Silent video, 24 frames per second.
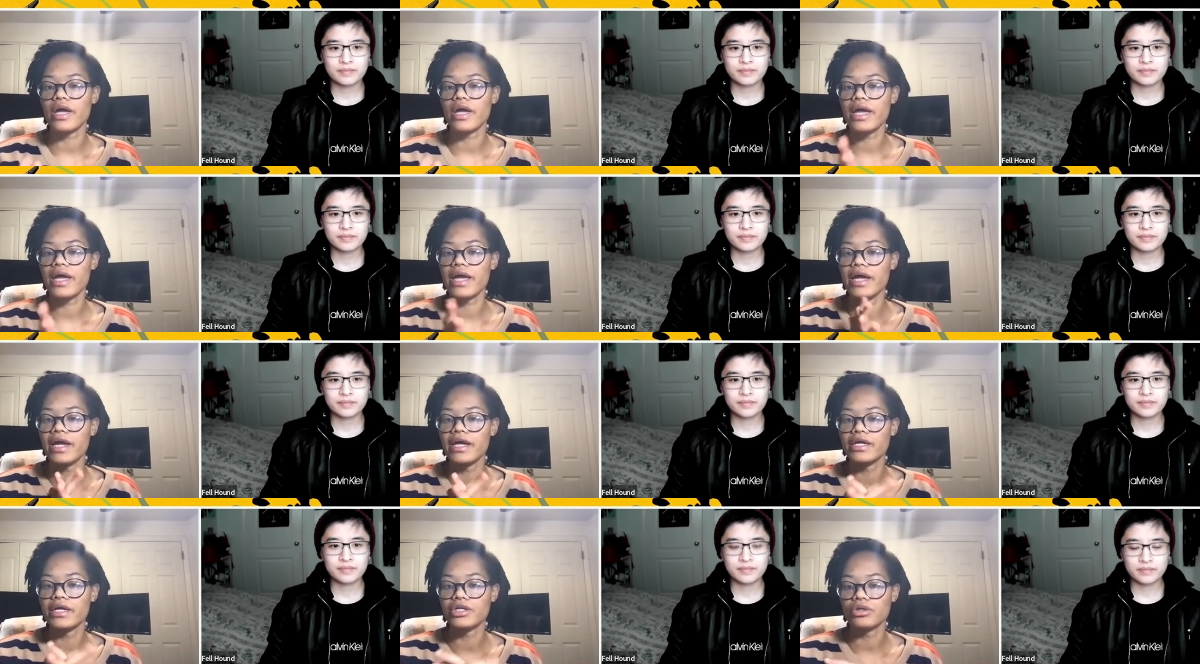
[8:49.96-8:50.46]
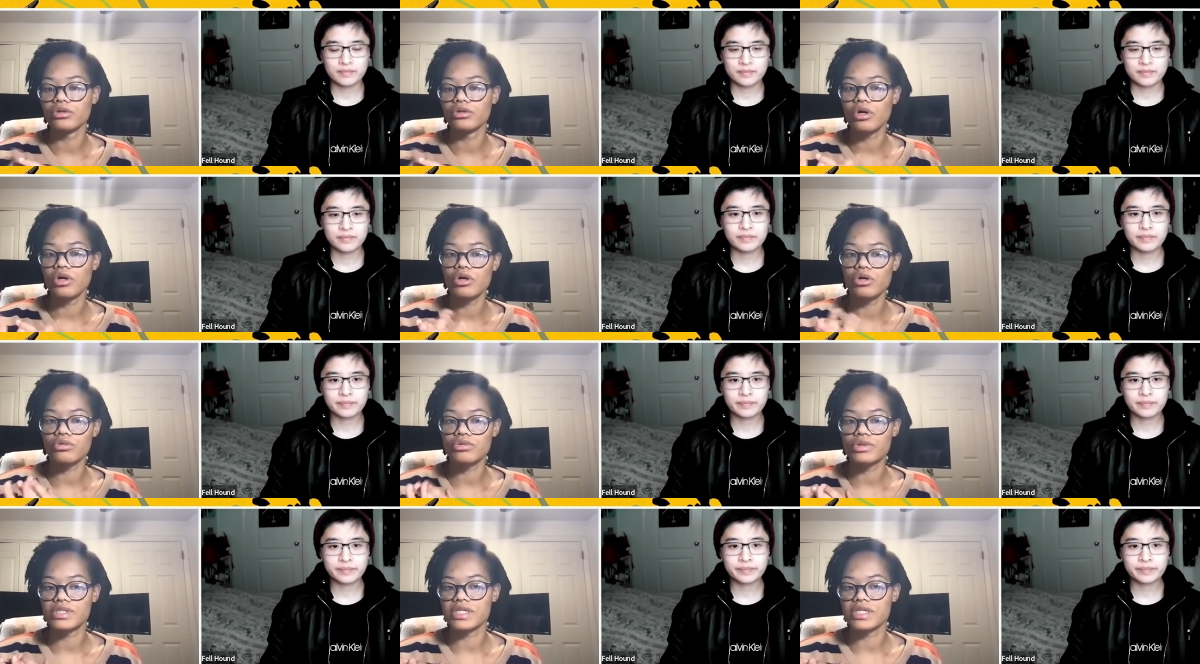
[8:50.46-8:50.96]
Speaker 1: and your
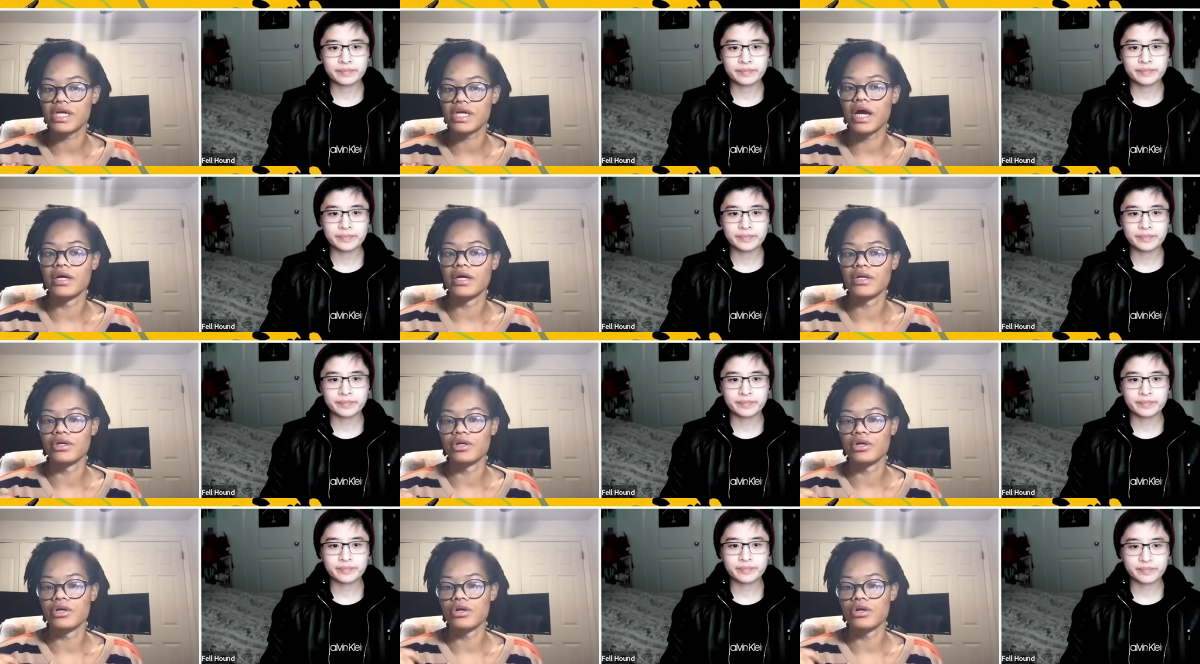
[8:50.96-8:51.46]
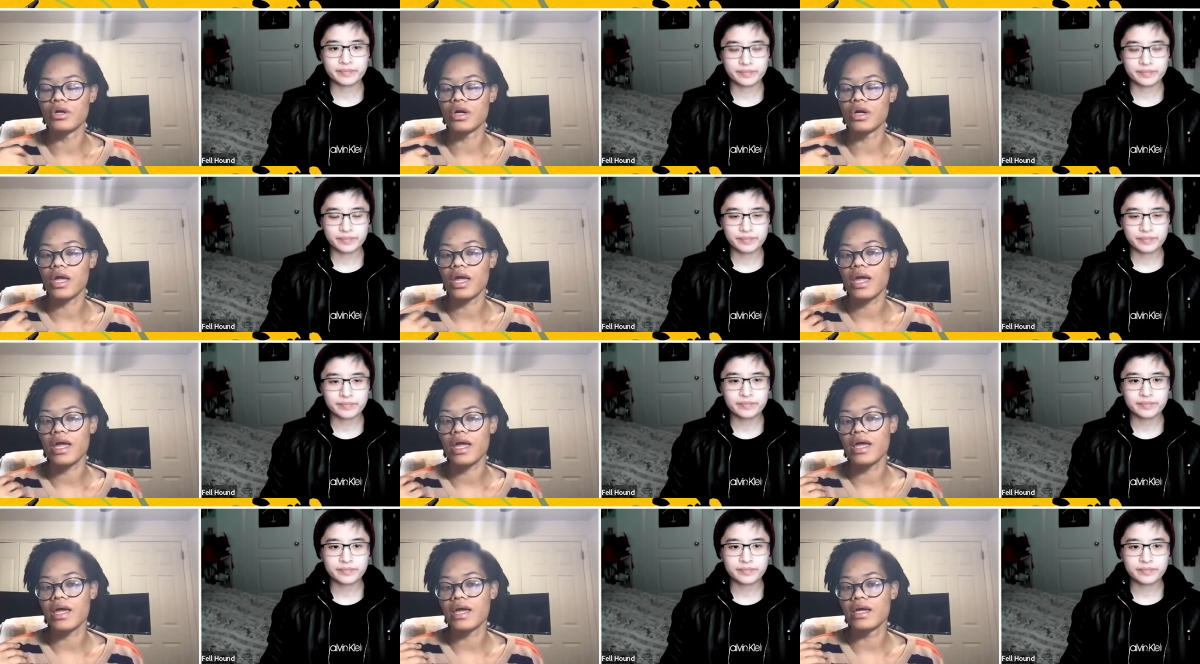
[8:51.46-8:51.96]
logo designer
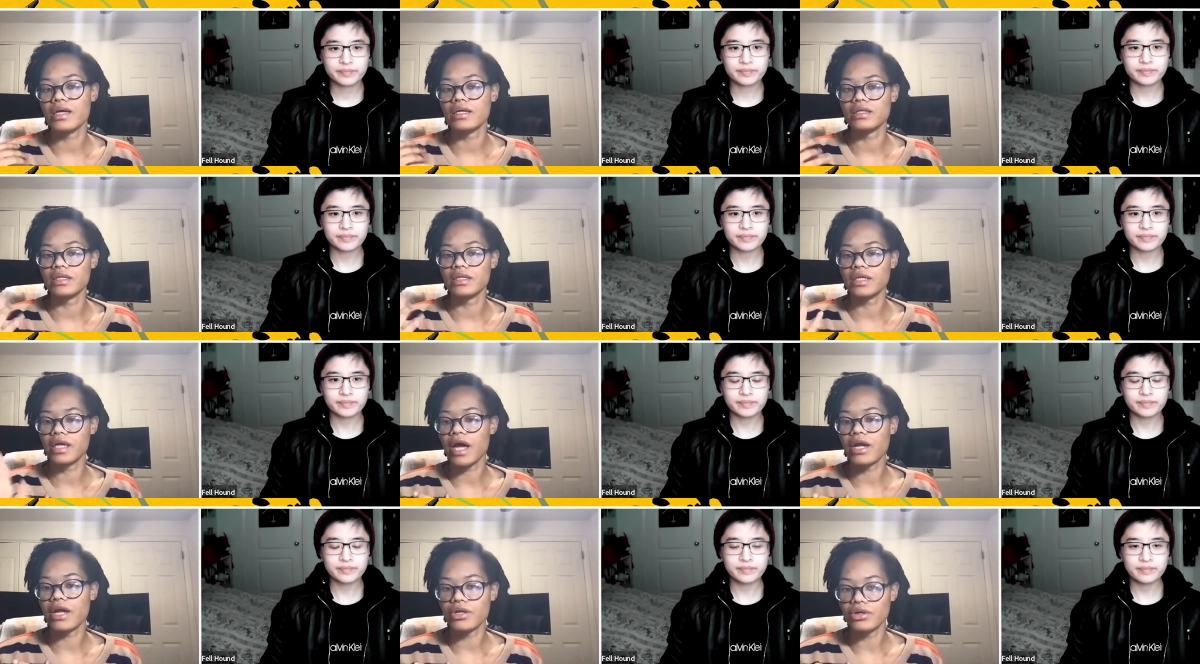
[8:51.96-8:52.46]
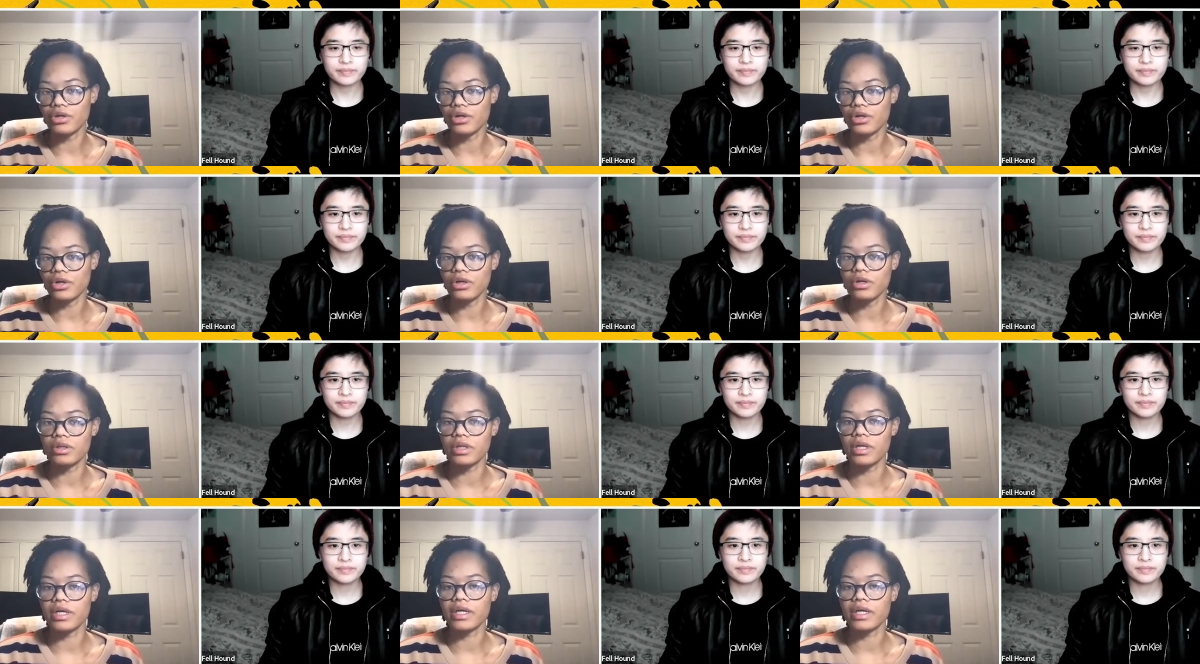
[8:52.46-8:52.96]
and the
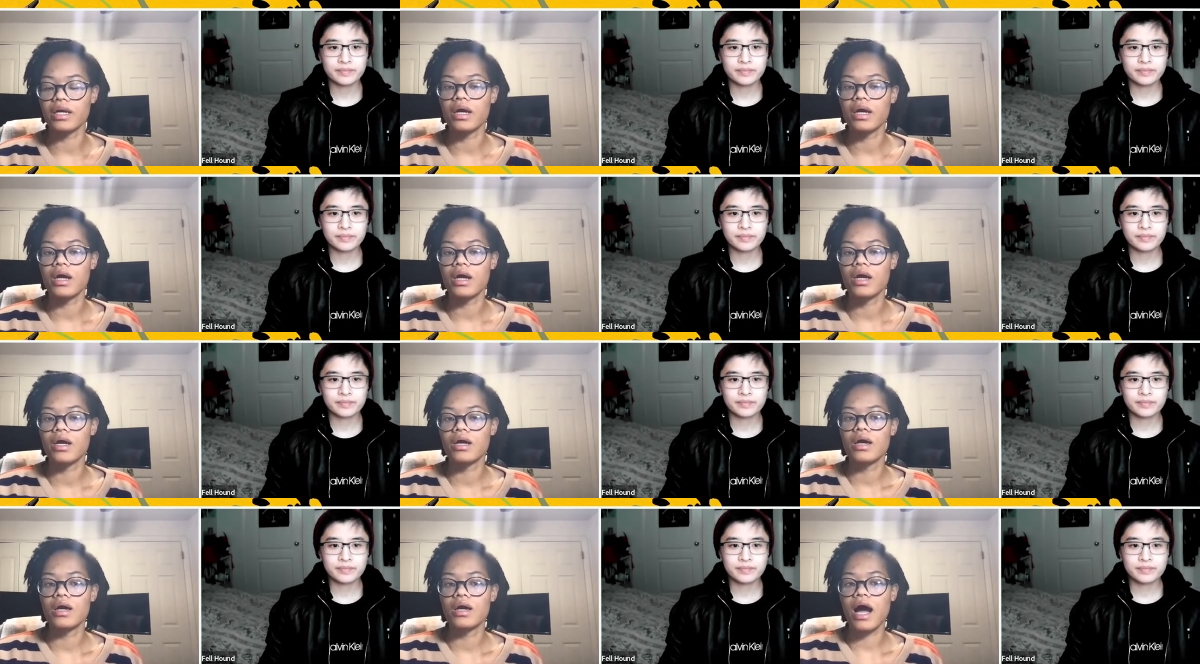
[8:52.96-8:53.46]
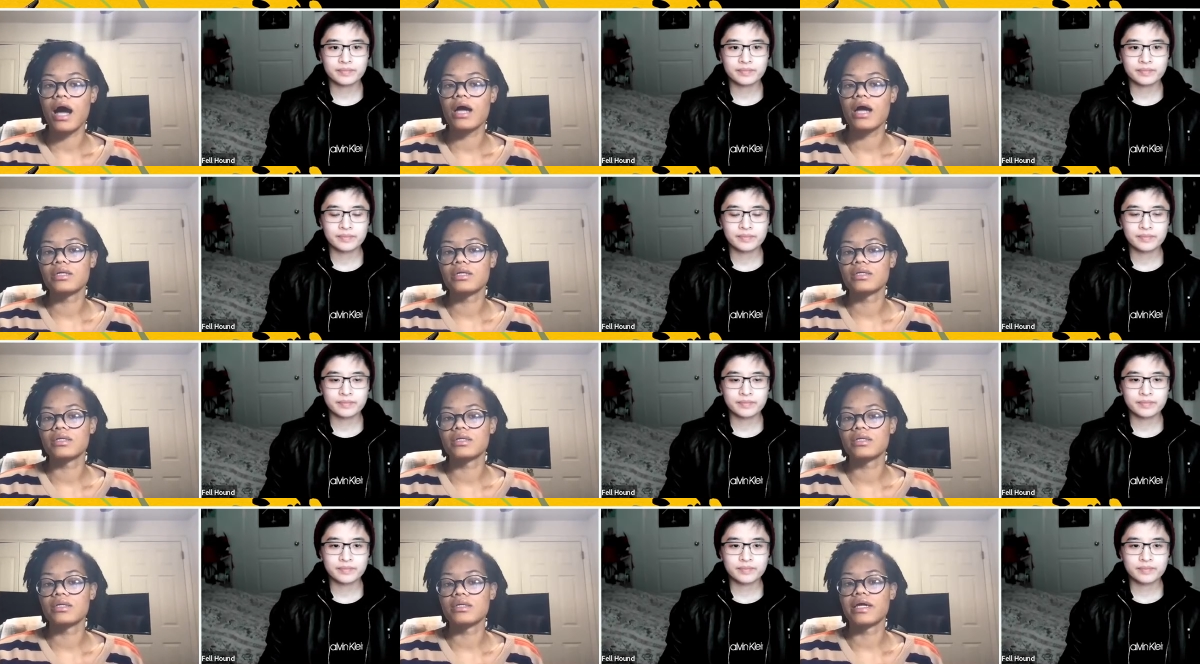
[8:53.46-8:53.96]
editor. Like,
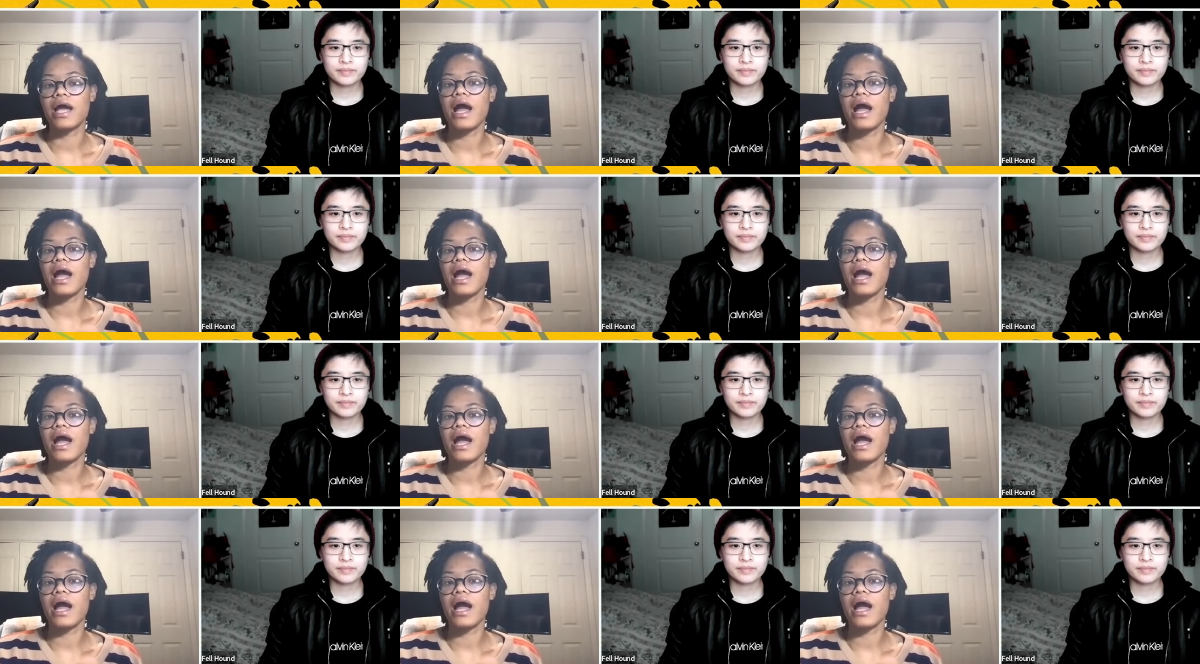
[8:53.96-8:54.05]
how like